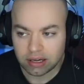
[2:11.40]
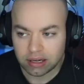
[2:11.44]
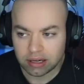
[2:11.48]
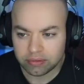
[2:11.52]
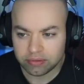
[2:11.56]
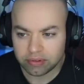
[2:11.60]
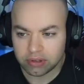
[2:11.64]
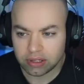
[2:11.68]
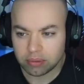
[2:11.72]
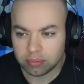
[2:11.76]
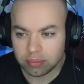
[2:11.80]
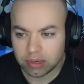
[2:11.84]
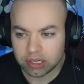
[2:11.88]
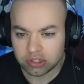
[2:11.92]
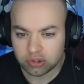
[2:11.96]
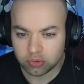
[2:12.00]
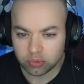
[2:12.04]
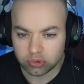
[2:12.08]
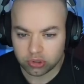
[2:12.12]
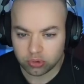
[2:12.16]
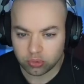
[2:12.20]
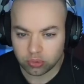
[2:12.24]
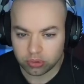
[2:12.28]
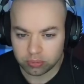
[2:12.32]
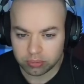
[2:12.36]
And I feel like Mace
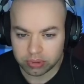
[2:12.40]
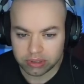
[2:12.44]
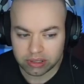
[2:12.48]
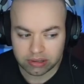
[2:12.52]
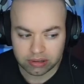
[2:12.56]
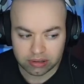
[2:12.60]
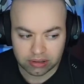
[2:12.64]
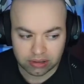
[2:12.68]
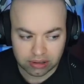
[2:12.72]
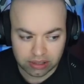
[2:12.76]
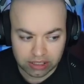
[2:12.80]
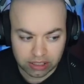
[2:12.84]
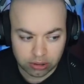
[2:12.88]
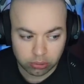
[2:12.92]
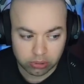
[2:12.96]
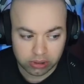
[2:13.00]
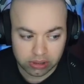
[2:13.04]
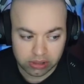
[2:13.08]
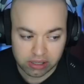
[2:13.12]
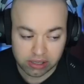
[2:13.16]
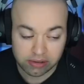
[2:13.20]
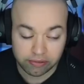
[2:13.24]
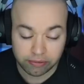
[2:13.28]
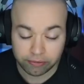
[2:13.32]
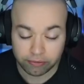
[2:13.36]
Windu would be literally
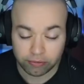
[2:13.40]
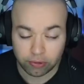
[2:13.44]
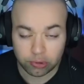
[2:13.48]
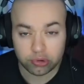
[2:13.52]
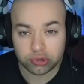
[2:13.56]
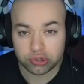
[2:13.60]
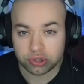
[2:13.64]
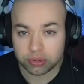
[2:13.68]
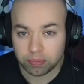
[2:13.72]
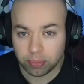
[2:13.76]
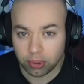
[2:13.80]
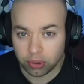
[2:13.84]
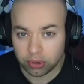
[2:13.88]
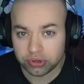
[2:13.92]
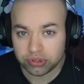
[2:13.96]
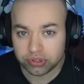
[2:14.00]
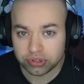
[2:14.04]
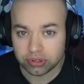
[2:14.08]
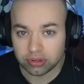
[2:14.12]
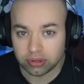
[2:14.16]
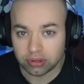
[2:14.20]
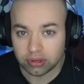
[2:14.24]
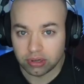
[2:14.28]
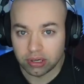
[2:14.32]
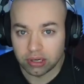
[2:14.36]
the first
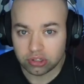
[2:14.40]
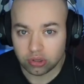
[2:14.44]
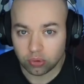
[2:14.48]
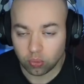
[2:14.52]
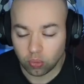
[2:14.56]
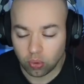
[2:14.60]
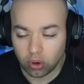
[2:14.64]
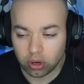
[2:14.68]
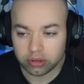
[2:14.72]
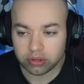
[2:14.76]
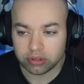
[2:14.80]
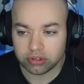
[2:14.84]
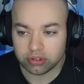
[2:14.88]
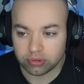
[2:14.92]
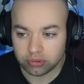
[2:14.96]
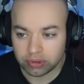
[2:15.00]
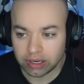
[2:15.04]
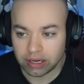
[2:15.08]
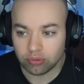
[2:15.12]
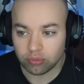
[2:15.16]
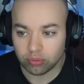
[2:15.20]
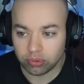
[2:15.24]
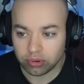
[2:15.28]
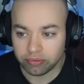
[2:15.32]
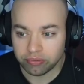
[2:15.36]
person to want to
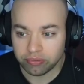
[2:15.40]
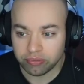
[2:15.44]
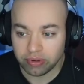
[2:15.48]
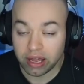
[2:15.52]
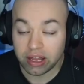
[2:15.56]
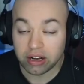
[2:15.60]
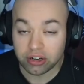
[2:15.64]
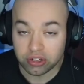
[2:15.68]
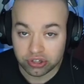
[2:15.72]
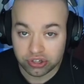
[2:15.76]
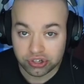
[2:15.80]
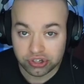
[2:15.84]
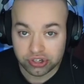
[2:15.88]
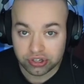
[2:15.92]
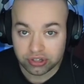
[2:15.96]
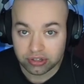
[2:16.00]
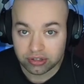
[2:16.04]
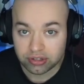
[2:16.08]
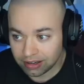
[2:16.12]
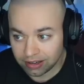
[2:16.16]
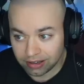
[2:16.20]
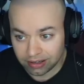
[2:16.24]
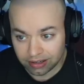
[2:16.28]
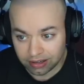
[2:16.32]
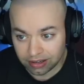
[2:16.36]
get revenge
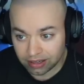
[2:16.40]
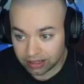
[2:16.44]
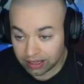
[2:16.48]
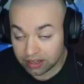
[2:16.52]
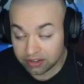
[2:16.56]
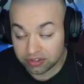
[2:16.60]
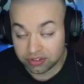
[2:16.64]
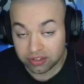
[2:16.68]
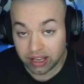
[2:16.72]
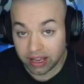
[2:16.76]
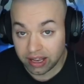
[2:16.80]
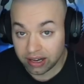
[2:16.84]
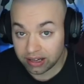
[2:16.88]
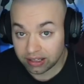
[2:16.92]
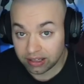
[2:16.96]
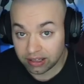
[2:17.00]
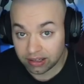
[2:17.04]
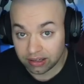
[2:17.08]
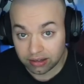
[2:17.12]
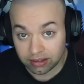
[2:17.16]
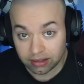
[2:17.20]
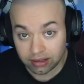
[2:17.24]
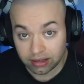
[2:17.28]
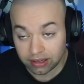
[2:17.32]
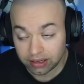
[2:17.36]
uh, against
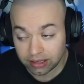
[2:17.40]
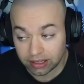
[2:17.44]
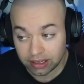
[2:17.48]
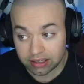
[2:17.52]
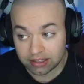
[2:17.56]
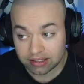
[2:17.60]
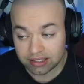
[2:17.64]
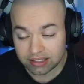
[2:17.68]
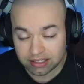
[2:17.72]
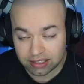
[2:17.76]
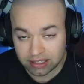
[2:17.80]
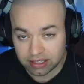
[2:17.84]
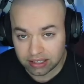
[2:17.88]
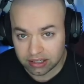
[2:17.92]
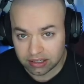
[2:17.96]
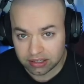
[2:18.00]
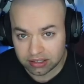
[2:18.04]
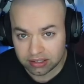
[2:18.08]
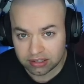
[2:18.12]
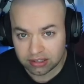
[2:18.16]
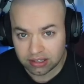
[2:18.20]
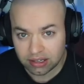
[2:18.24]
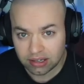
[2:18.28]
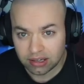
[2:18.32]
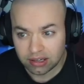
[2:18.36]
Anakin and against
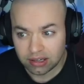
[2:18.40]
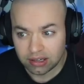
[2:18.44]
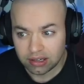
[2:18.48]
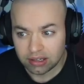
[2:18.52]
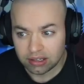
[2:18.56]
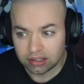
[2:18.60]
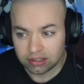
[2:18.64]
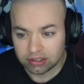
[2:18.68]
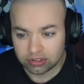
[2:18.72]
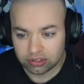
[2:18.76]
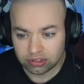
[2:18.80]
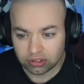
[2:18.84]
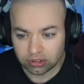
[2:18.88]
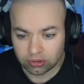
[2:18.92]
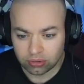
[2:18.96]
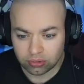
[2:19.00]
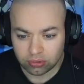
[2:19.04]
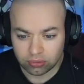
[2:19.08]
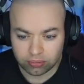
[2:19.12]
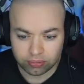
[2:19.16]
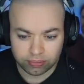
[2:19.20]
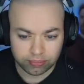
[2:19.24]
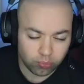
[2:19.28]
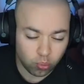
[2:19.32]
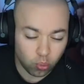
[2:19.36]
Sidious.
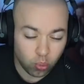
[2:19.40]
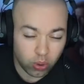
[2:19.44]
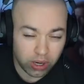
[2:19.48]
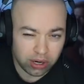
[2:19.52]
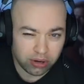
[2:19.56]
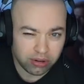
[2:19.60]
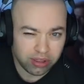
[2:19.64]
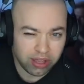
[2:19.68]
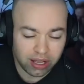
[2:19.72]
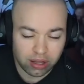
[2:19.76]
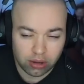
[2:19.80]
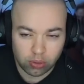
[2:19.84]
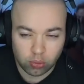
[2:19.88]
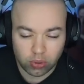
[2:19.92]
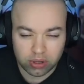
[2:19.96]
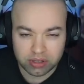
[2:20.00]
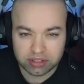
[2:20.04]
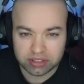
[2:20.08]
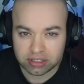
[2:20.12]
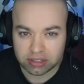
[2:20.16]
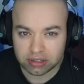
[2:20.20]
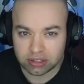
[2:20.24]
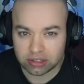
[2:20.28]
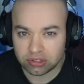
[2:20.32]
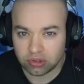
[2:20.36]
So where the hell
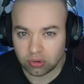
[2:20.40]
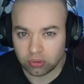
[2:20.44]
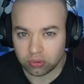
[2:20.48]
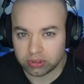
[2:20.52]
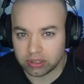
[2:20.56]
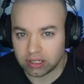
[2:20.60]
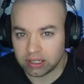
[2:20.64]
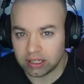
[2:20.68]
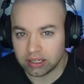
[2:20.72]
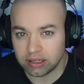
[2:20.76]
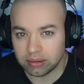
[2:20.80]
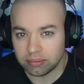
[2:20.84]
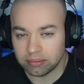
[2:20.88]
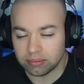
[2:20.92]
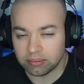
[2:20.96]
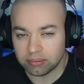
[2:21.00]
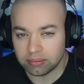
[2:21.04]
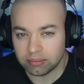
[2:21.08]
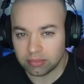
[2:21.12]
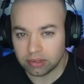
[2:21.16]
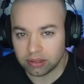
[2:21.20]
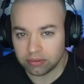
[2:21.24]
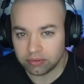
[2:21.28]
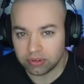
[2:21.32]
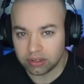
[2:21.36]
was he this whole time?
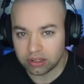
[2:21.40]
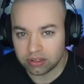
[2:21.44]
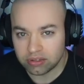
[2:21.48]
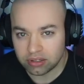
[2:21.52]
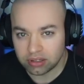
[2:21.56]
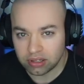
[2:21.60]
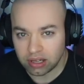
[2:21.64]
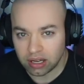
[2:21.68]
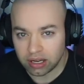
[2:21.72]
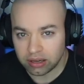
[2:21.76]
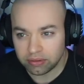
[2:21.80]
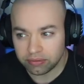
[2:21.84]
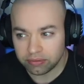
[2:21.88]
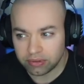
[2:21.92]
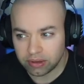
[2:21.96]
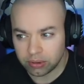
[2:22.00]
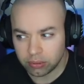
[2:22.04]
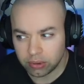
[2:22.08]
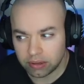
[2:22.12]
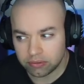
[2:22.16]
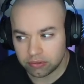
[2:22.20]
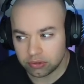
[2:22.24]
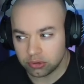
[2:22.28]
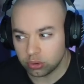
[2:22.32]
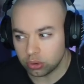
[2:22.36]
If he is alive, they
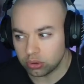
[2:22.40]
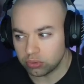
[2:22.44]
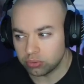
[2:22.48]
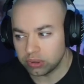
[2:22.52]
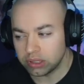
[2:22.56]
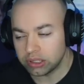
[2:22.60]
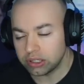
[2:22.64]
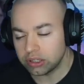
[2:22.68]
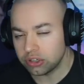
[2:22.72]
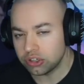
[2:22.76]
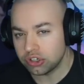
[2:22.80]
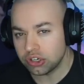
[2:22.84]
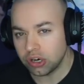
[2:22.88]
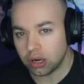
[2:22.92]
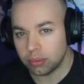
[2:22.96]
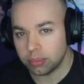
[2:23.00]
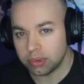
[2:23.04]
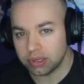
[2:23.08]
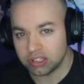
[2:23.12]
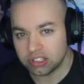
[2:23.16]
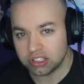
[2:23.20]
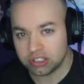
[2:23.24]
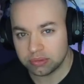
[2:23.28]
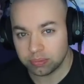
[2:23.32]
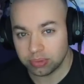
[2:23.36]
would have to do a really good job at
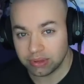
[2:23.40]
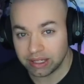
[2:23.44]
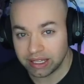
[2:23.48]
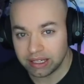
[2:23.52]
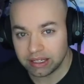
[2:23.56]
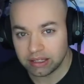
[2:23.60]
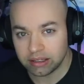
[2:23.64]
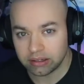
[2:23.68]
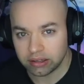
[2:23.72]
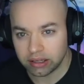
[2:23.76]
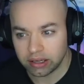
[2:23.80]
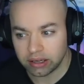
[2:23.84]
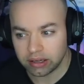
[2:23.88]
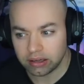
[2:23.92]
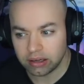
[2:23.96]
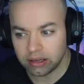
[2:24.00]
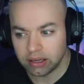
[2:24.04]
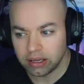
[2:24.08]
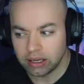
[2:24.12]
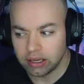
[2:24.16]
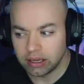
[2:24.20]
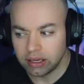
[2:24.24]
explaining that.